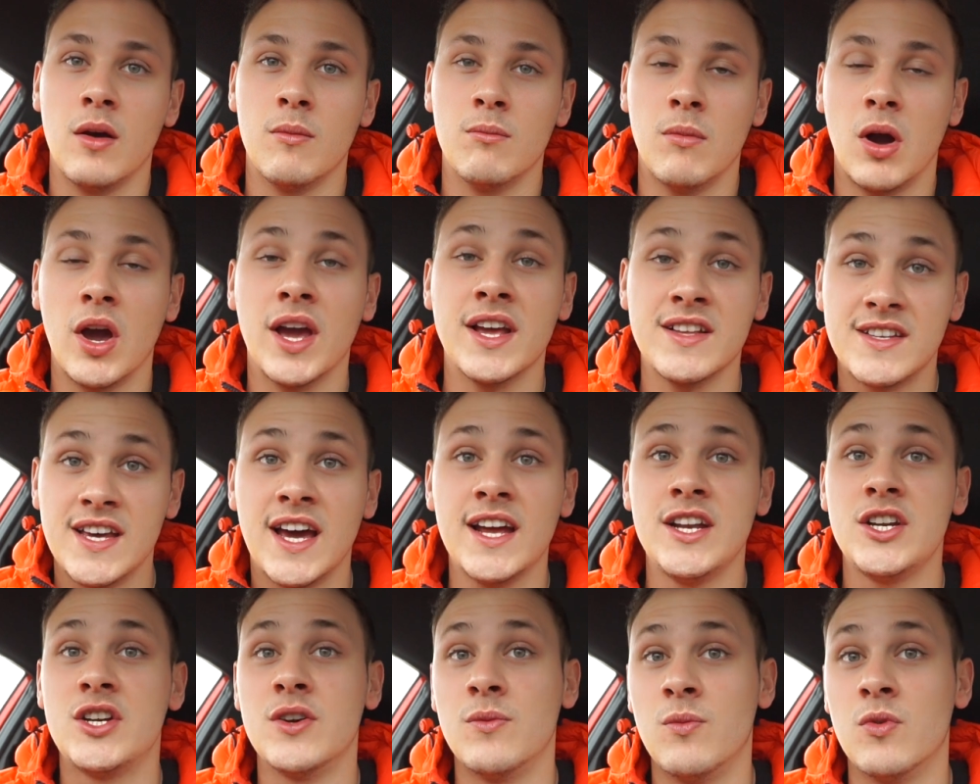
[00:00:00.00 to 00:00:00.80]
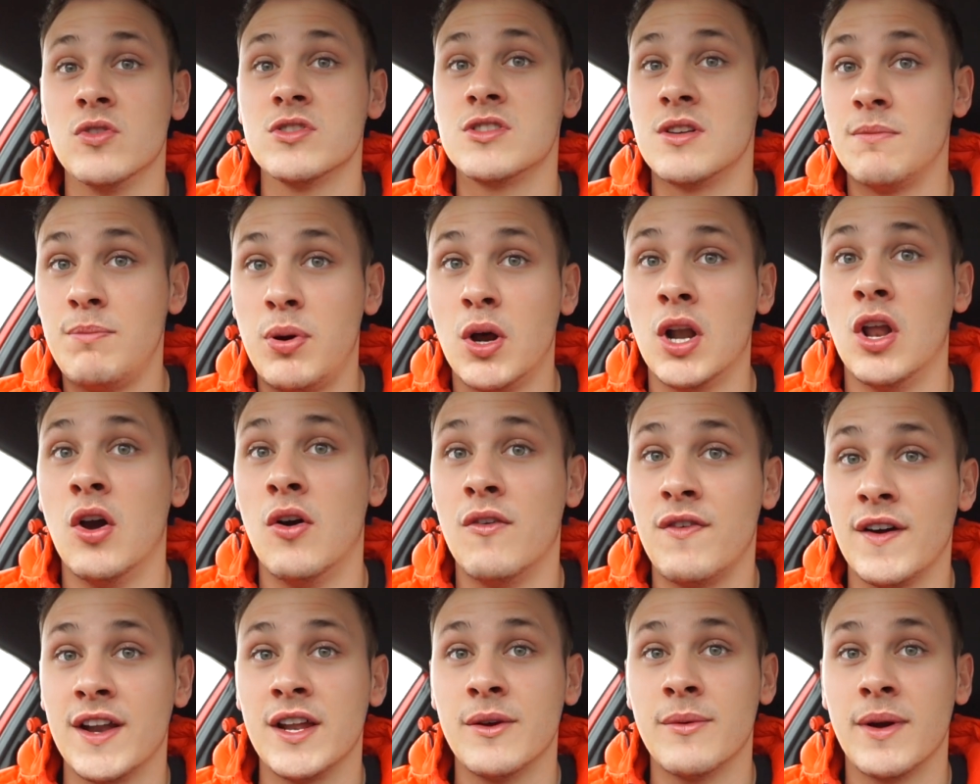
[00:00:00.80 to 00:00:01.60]
my intention was to pull it
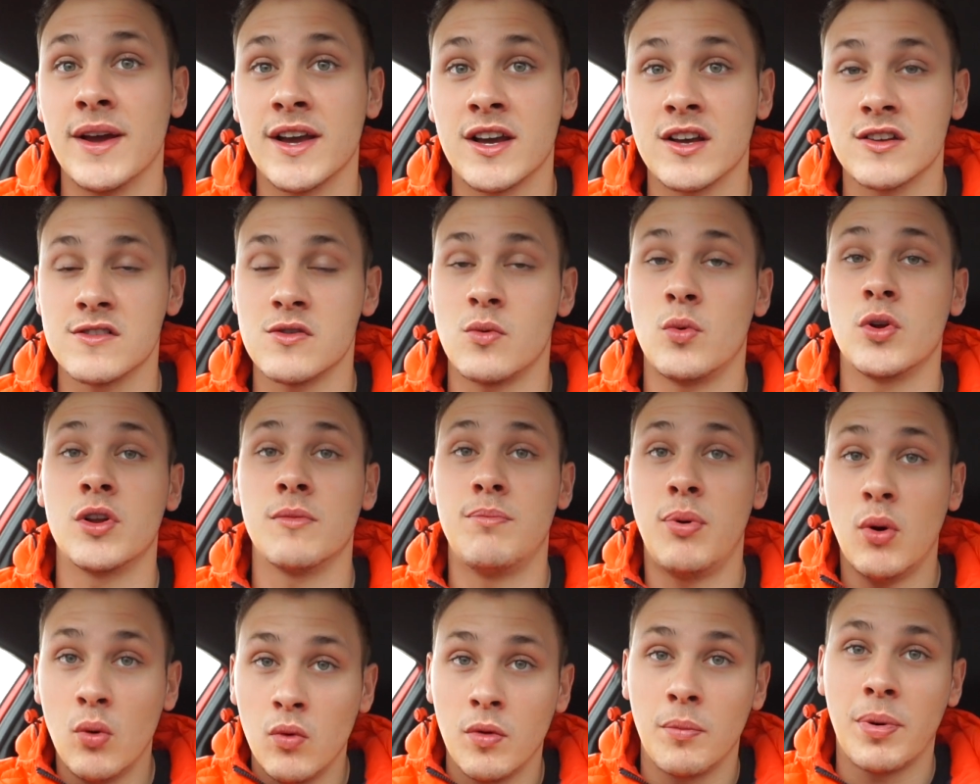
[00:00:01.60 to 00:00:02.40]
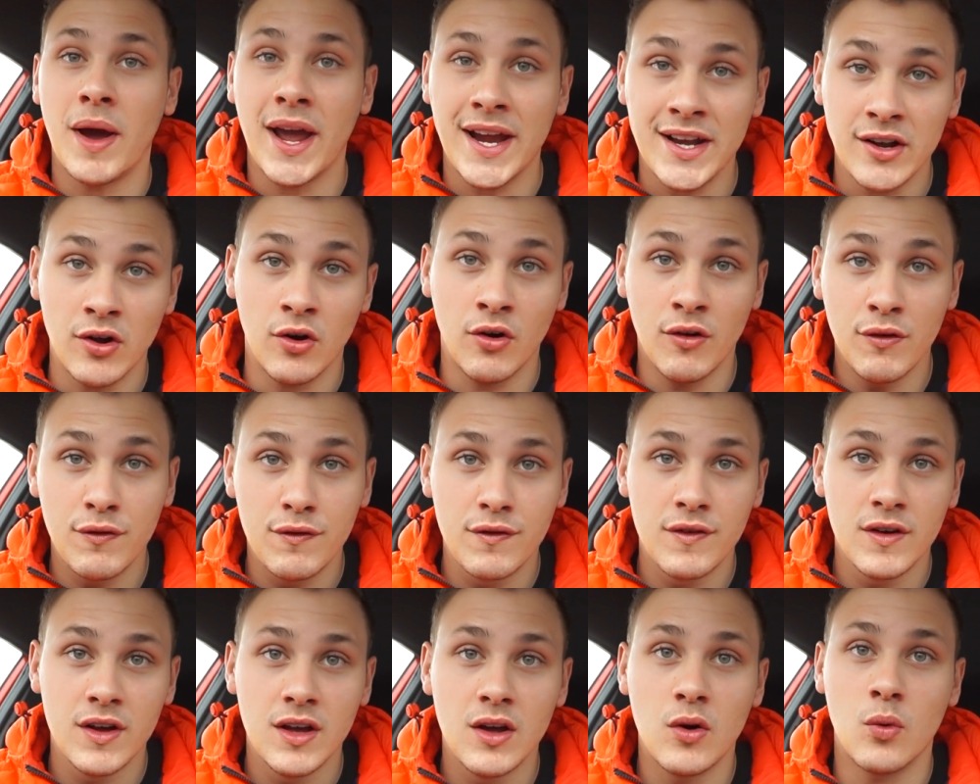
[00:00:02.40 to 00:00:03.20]
off anyway, because I want to pull the paint
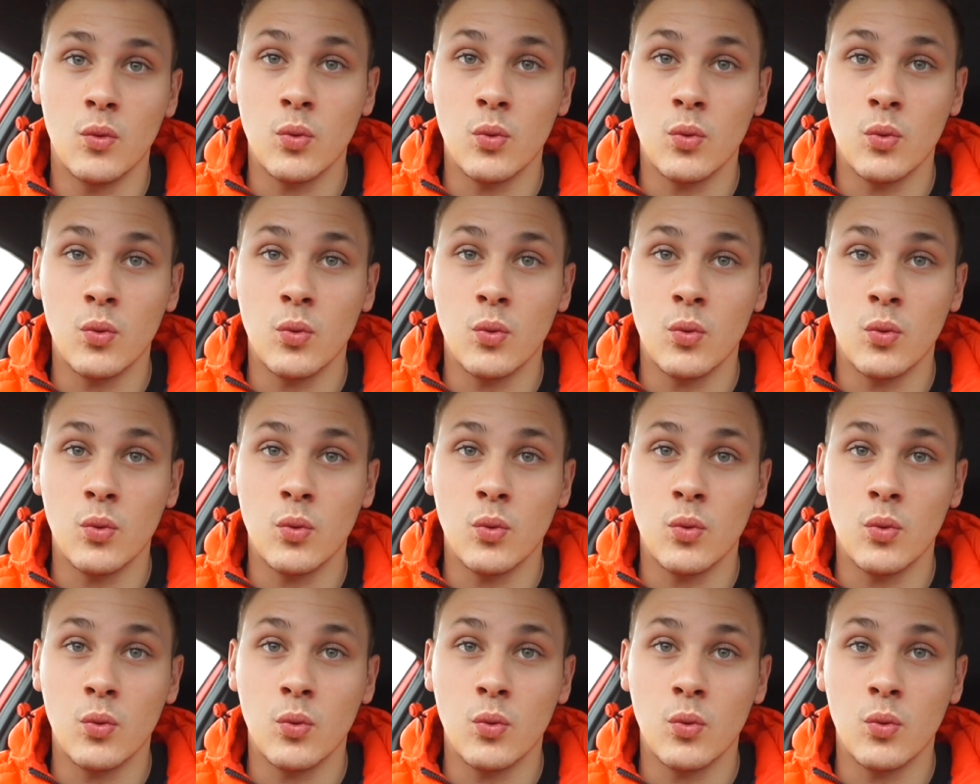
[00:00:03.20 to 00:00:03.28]
off